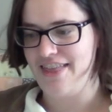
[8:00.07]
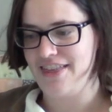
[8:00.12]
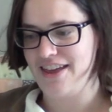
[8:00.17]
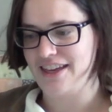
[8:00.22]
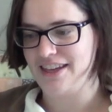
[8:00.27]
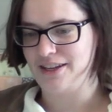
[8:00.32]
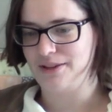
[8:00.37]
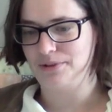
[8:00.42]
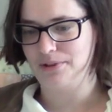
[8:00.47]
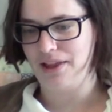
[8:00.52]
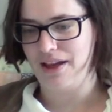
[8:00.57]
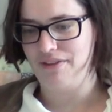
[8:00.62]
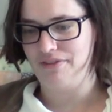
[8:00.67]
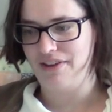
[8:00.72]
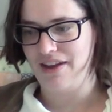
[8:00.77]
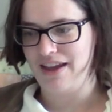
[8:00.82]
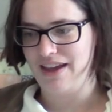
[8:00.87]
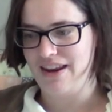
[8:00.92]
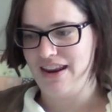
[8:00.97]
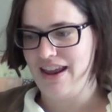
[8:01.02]
that you love
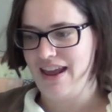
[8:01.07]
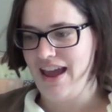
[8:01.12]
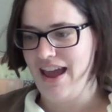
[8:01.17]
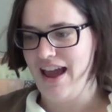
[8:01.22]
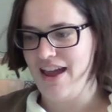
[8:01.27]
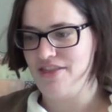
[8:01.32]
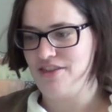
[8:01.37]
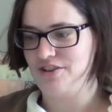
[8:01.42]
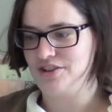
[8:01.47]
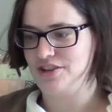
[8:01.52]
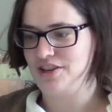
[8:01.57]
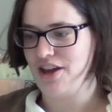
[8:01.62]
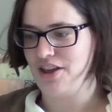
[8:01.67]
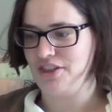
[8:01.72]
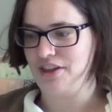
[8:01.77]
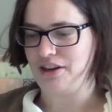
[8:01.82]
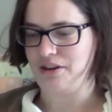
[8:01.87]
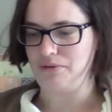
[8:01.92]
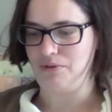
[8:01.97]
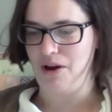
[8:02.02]
it and there's
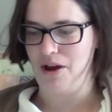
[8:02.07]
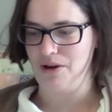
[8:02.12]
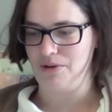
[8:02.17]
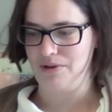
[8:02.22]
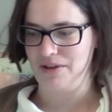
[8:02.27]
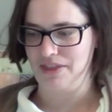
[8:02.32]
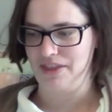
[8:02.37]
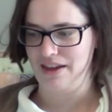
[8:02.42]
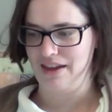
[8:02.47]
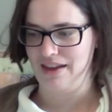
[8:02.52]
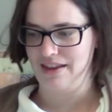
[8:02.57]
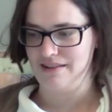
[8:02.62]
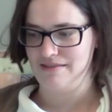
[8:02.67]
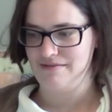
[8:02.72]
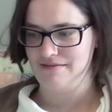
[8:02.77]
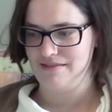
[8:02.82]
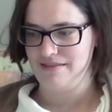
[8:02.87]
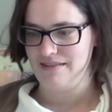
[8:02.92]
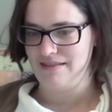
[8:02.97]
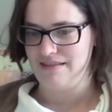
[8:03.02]
nothing wrong with it.
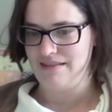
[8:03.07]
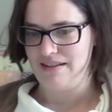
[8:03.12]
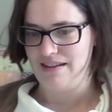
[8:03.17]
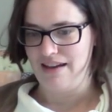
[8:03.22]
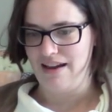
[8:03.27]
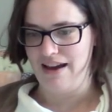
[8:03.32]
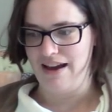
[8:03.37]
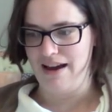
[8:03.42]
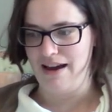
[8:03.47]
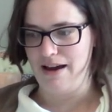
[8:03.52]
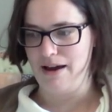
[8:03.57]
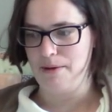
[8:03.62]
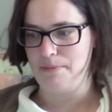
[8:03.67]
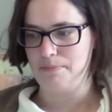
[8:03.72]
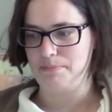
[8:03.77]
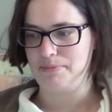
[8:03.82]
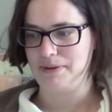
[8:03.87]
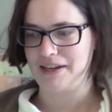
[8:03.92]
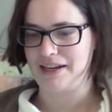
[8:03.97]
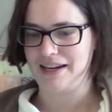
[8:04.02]

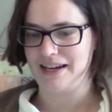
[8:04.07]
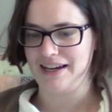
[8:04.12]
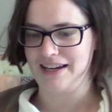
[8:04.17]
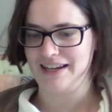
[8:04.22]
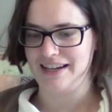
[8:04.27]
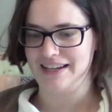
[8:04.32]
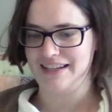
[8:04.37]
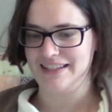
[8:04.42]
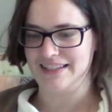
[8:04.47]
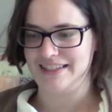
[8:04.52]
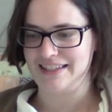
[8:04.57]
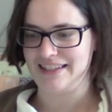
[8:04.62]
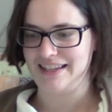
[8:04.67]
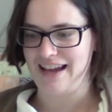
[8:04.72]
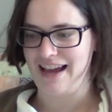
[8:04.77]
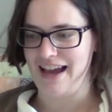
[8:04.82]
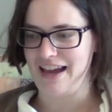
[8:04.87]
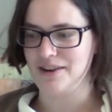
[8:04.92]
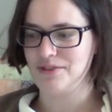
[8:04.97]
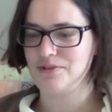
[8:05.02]
Because
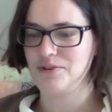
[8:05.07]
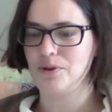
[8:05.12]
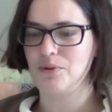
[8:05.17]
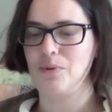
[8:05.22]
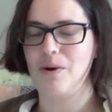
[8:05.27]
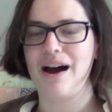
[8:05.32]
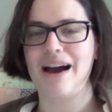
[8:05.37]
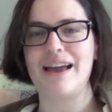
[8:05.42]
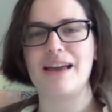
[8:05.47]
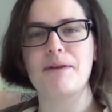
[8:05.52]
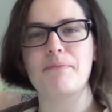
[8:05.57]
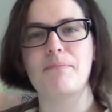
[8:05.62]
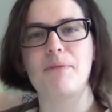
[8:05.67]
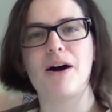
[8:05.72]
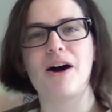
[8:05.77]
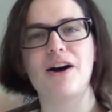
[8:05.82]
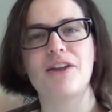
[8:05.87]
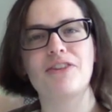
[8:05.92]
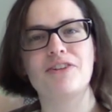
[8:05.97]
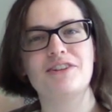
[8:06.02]
I don't know why it
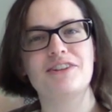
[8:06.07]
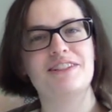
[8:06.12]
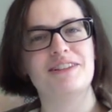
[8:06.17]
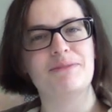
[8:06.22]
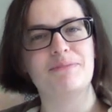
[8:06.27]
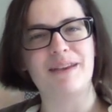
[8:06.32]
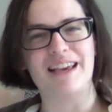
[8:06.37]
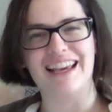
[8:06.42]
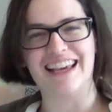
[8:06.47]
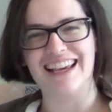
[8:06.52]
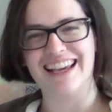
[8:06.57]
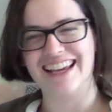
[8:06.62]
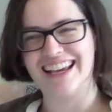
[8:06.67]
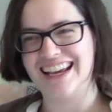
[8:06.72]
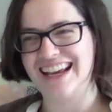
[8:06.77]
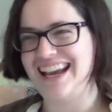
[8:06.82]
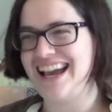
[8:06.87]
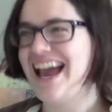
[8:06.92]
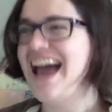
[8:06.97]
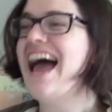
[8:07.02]
bothers me.
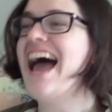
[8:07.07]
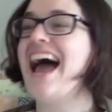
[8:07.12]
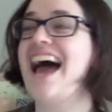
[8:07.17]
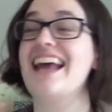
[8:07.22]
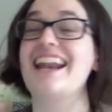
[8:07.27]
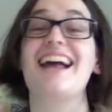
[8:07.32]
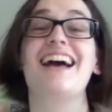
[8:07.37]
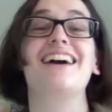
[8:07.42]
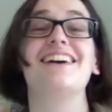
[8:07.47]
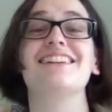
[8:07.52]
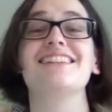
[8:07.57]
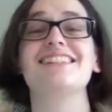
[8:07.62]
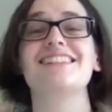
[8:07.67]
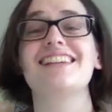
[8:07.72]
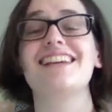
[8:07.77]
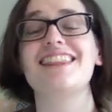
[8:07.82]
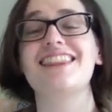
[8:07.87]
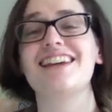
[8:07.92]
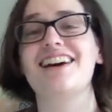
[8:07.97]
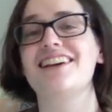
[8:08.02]
And I
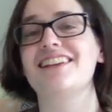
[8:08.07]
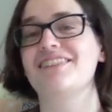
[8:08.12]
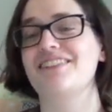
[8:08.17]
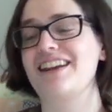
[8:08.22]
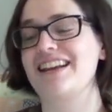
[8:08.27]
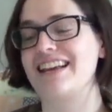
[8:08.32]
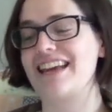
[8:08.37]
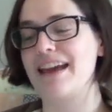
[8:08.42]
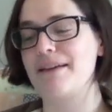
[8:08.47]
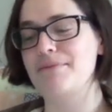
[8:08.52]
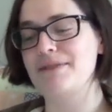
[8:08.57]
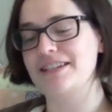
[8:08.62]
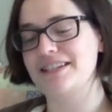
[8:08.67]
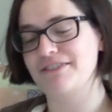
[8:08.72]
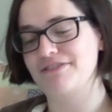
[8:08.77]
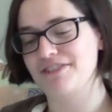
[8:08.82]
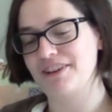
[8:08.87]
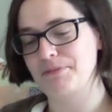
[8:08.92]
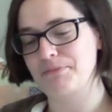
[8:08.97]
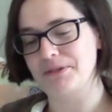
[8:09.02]
honestly thought when I came in to
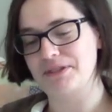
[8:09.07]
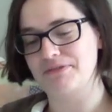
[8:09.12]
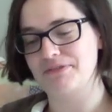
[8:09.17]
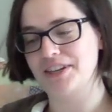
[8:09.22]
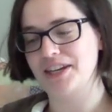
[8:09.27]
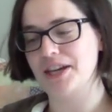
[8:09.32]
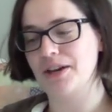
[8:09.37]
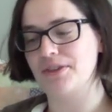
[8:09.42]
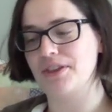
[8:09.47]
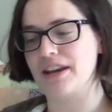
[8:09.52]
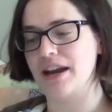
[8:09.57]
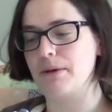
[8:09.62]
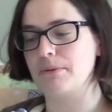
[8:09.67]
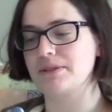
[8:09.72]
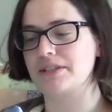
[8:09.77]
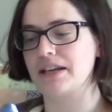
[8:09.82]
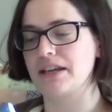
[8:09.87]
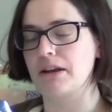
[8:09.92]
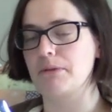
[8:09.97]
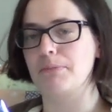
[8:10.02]
film this video that I
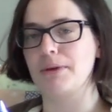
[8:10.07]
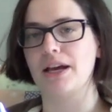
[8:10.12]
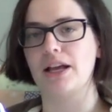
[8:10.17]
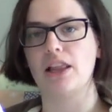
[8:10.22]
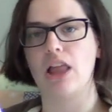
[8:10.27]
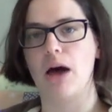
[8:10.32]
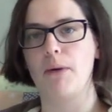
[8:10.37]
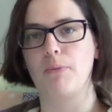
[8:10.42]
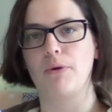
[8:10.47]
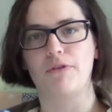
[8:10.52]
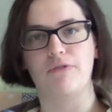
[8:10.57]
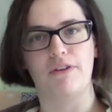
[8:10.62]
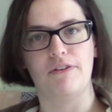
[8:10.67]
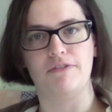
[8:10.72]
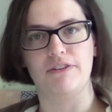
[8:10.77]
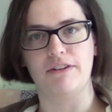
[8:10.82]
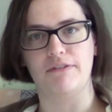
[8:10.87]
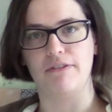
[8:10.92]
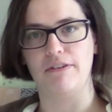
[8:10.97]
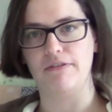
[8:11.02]
was going to be a lot more
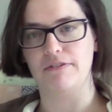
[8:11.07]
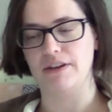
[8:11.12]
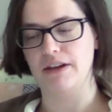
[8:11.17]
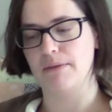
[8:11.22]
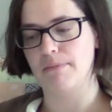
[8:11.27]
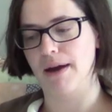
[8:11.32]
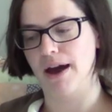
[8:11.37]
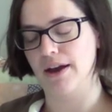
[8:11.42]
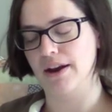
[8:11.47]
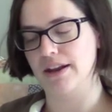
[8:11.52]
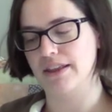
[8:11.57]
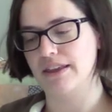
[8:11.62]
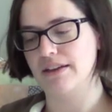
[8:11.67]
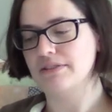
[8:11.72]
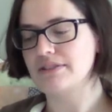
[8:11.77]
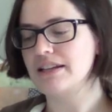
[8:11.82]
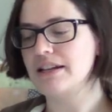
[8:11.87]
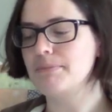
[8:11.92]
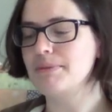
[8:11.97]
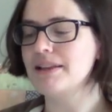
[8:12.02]
50-50 about it. I
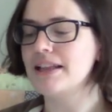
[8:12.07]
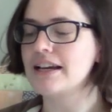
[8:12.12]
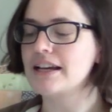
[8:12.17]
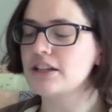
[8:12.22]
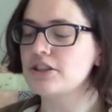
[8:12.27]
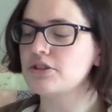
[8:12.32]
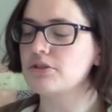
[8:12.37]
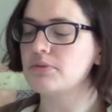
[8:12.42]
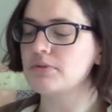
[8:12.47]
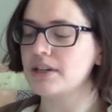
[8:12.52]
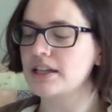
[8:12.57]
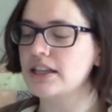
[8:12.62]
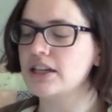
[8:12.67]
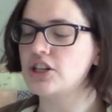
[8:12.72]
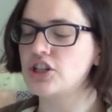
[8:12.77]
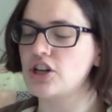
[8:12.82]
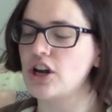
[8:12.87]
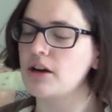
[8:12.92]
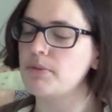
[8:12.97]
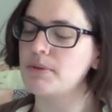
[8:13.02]
was going to be like, it's a really
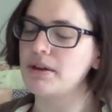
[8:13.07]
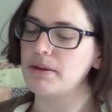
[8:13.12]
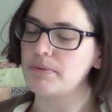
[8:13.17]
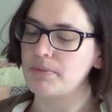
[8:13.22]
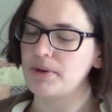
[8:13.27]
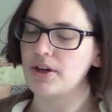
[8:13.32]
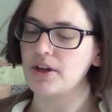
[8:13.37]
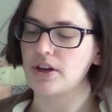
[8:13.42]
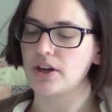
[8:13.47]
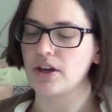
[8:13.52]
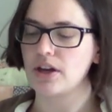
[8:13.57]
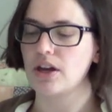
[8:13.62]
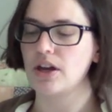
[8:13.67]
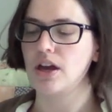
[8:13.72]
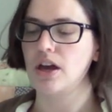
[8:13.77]
charming book.